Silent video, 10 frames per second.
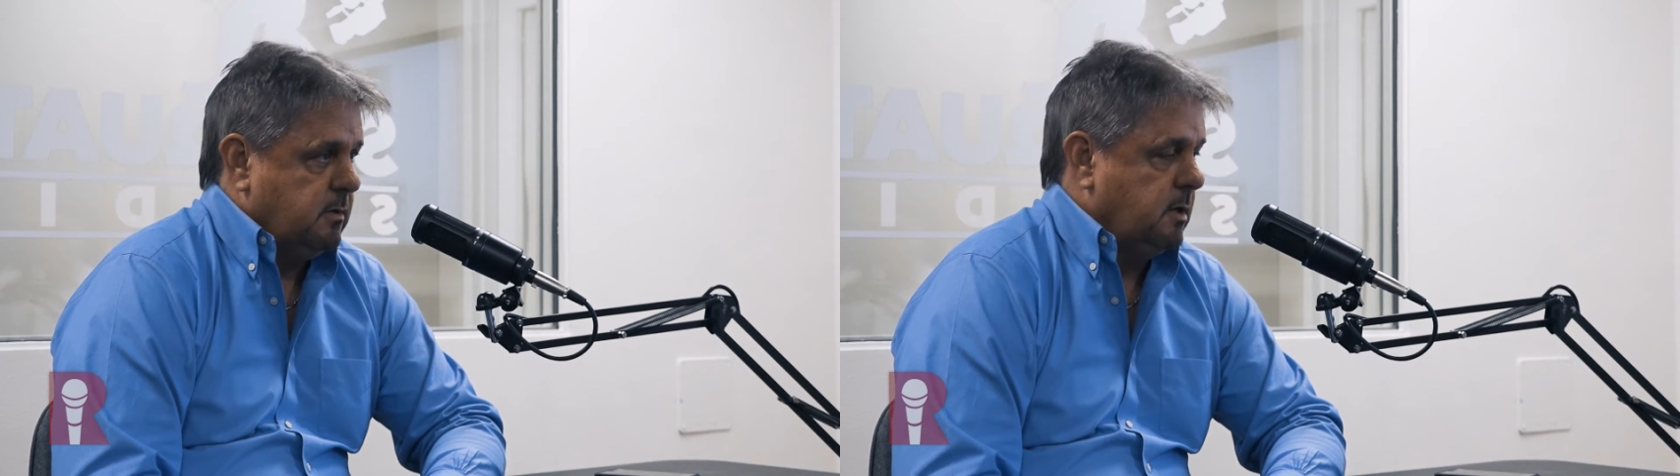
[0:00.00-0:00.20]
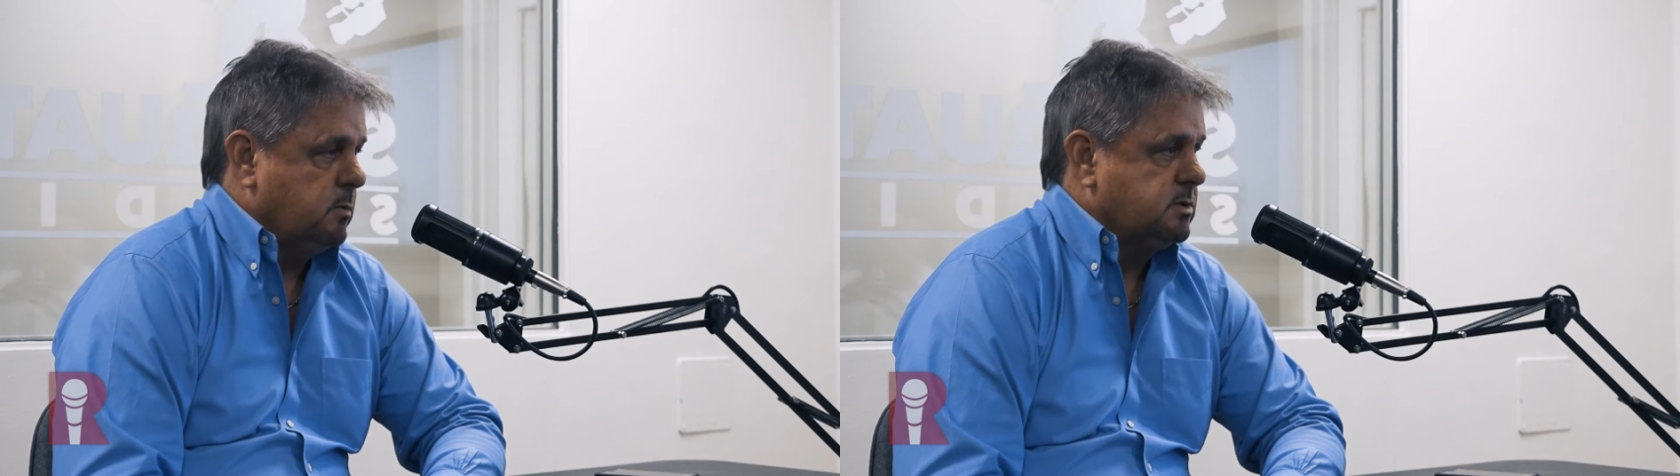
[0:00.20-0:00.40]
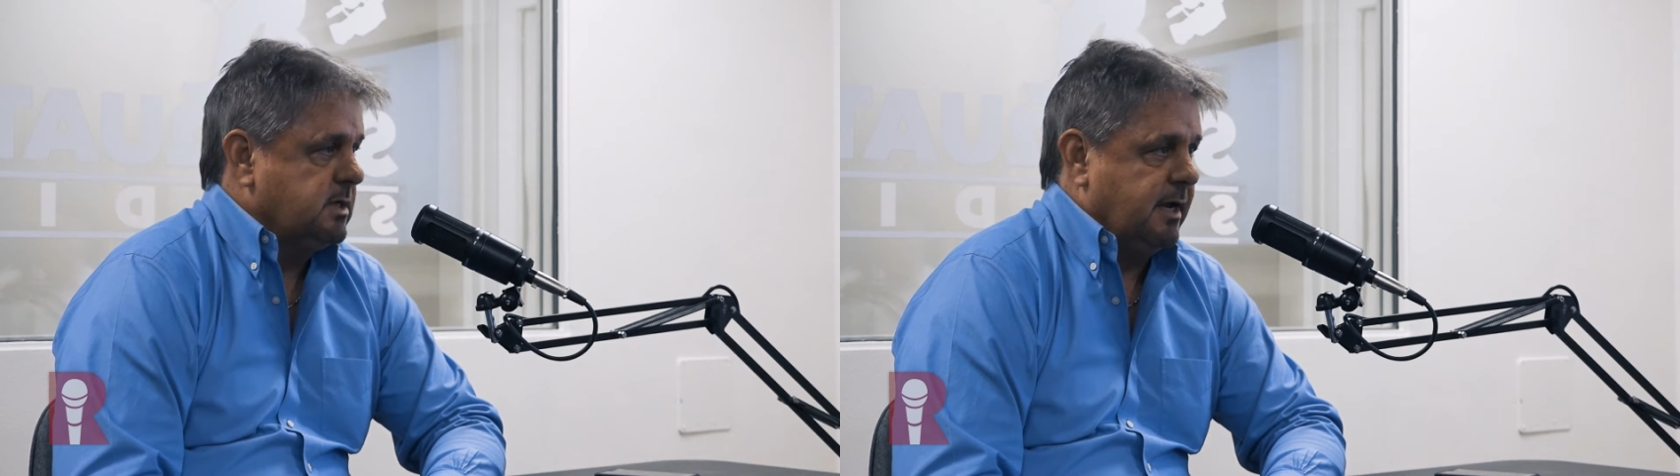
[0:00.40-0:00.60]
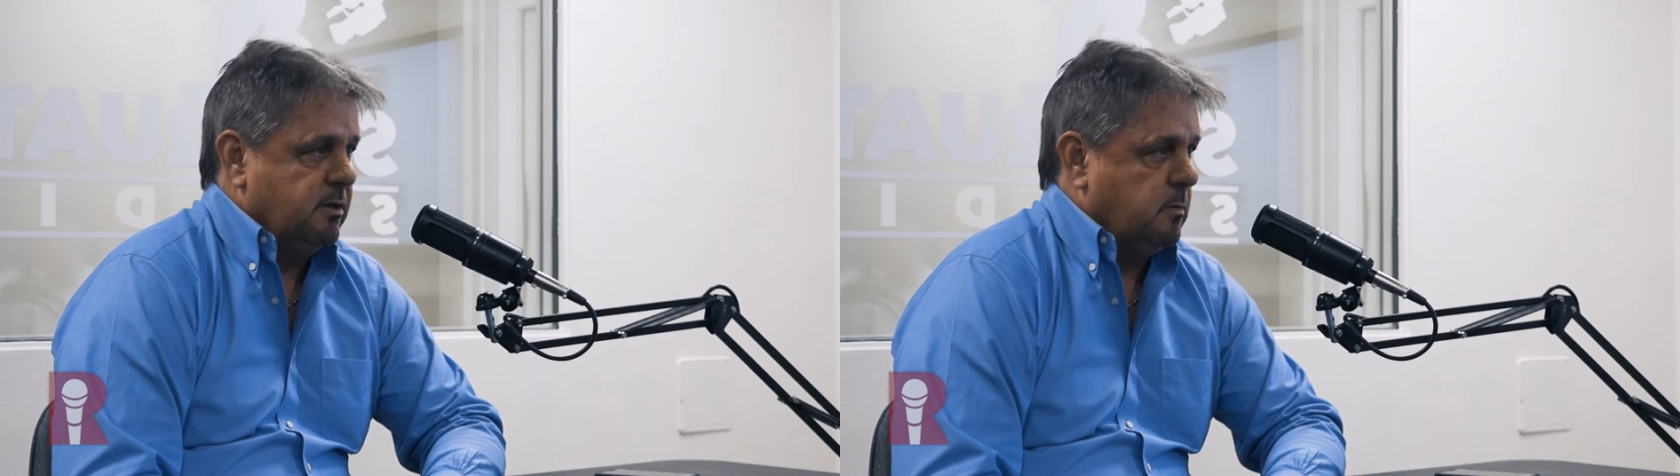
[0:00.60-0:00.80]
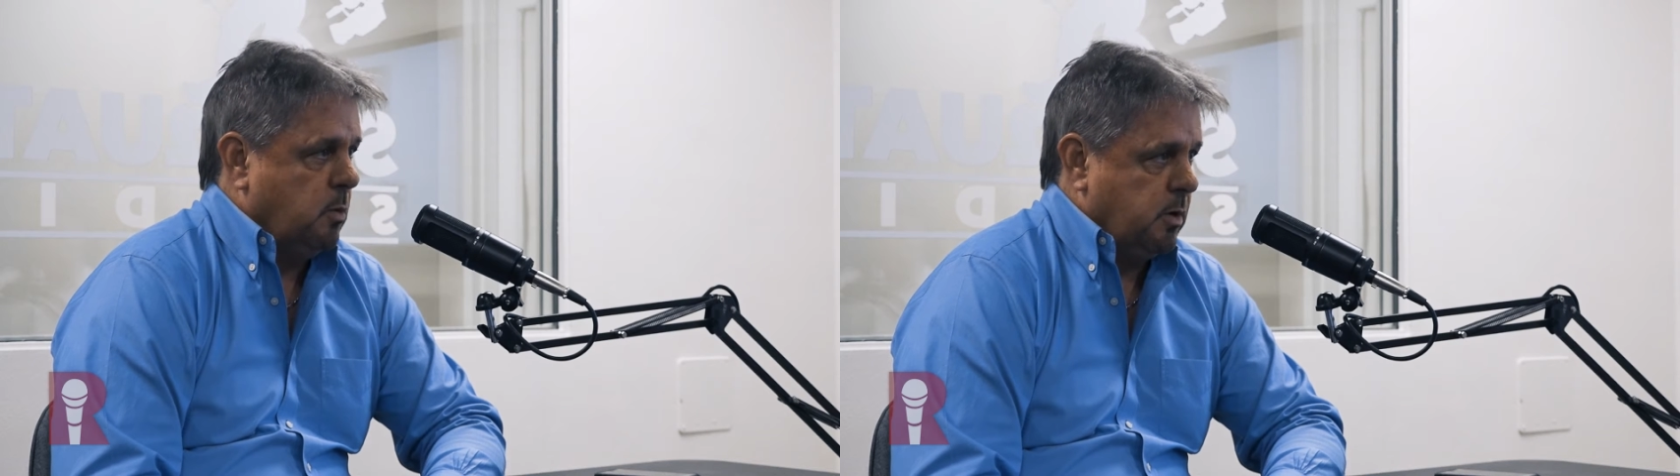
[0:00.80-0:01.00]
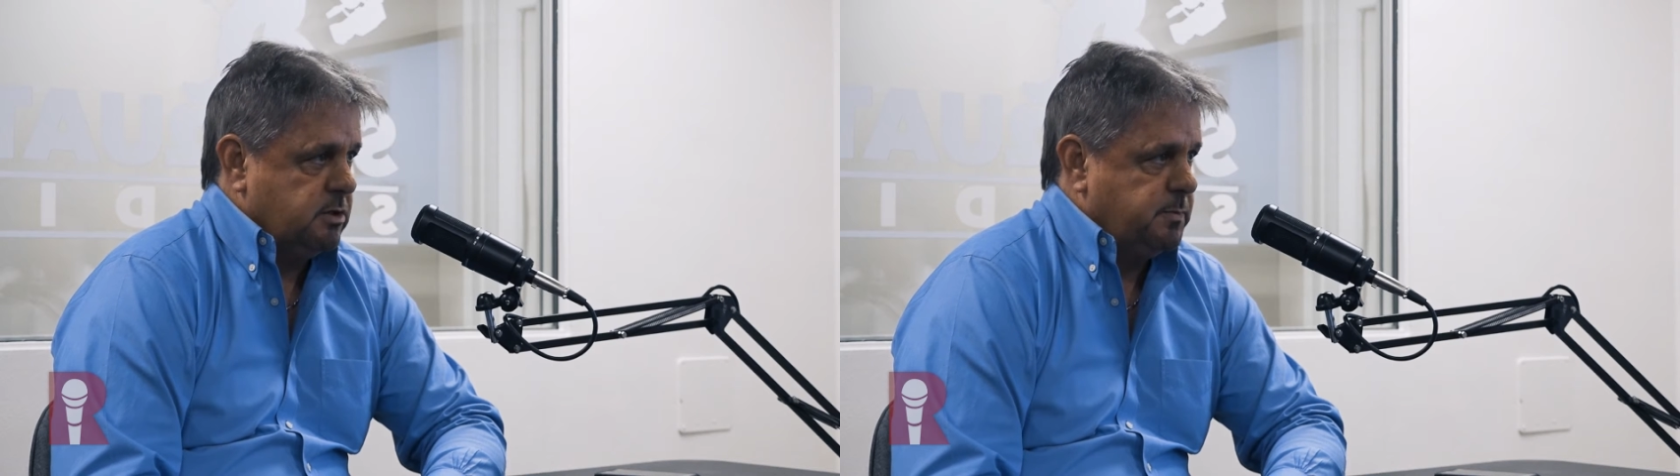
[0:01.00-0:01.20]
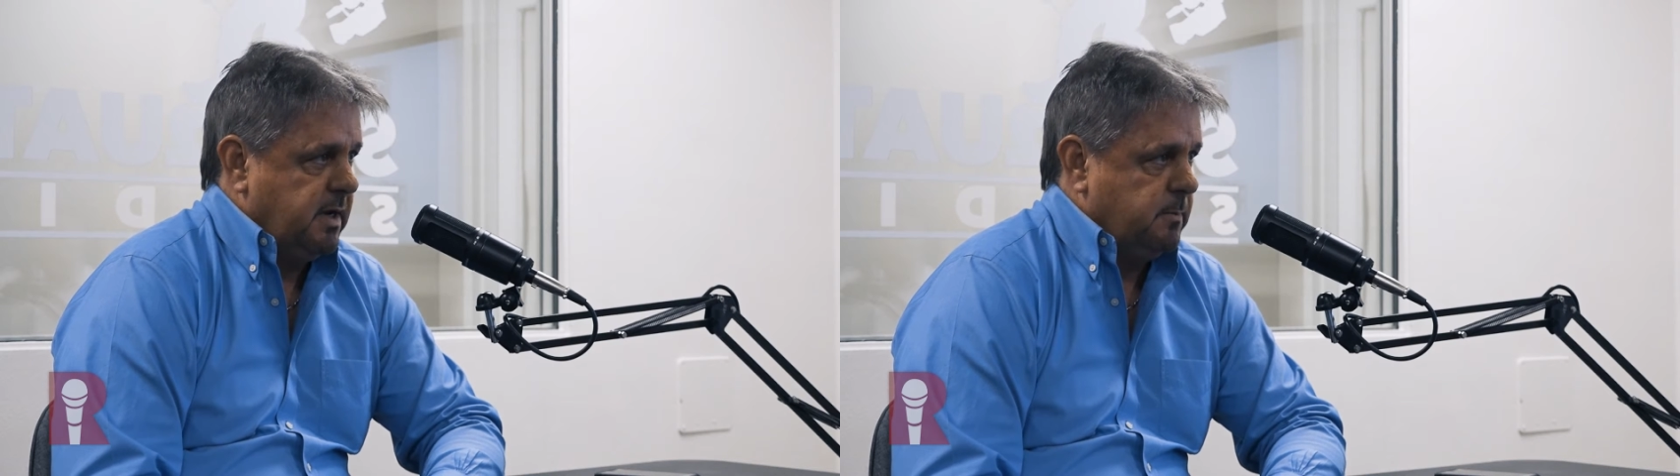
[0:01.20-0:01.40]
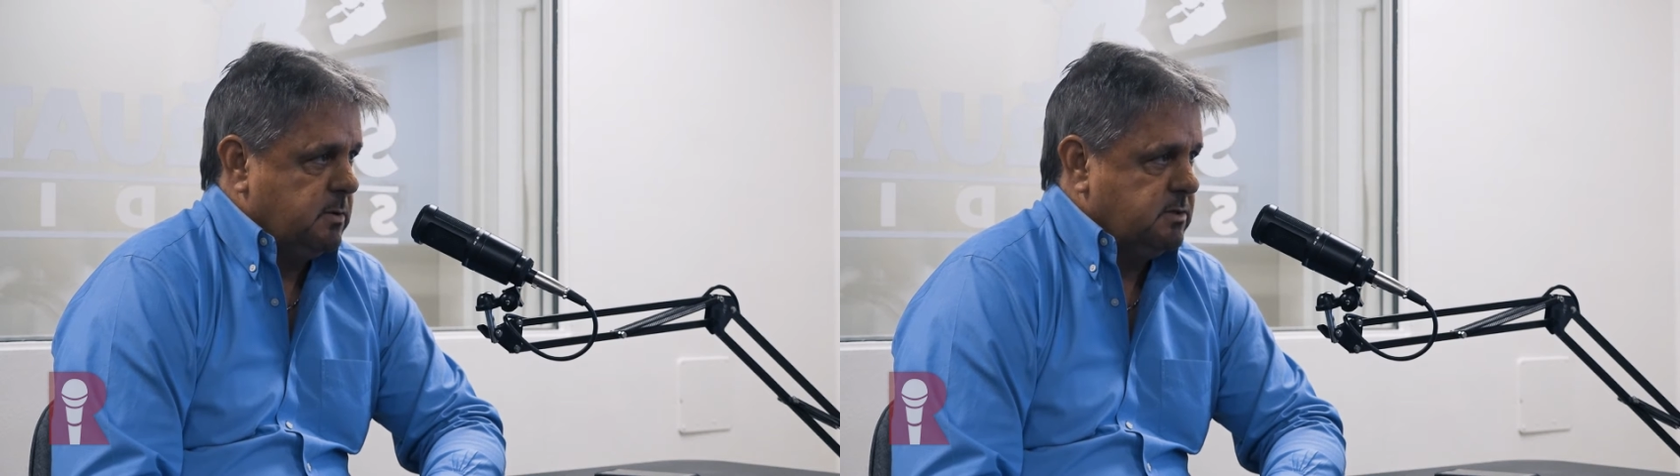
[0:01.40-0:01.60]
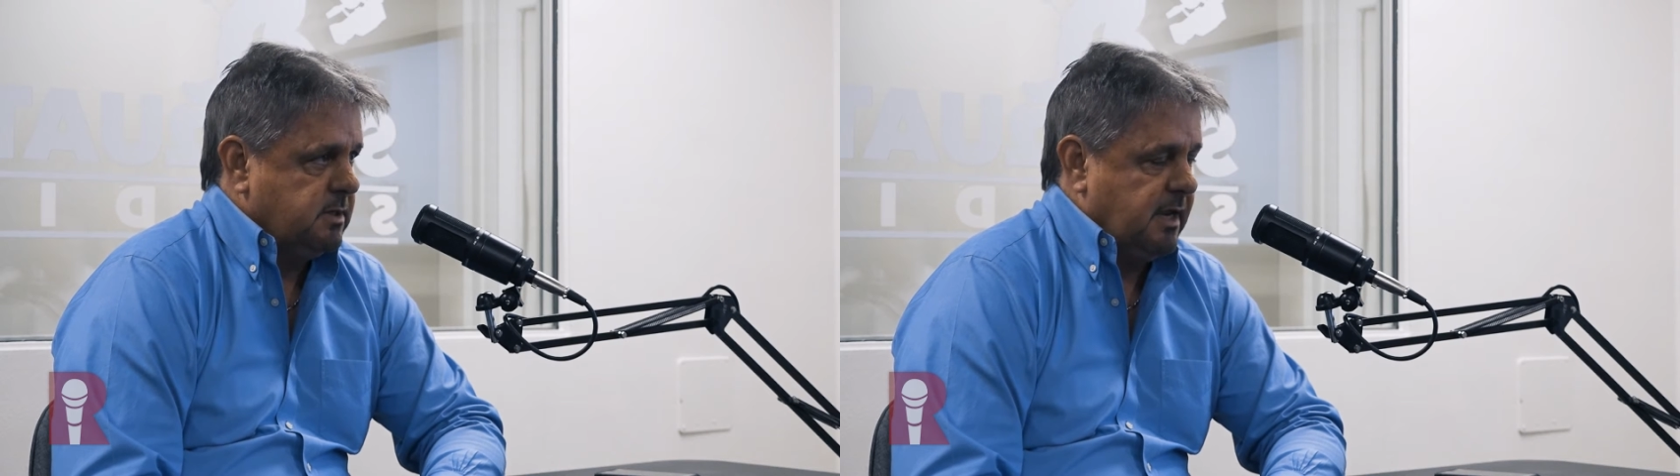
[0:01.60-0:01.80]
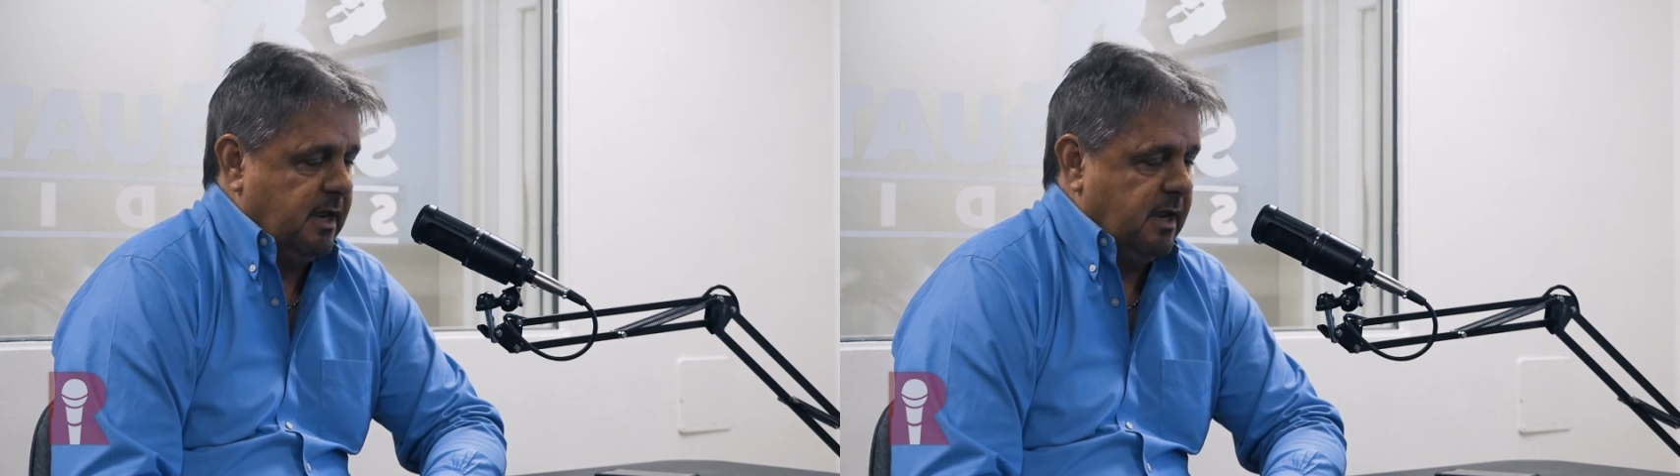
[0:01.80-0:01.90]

They will sign their mortgage papers.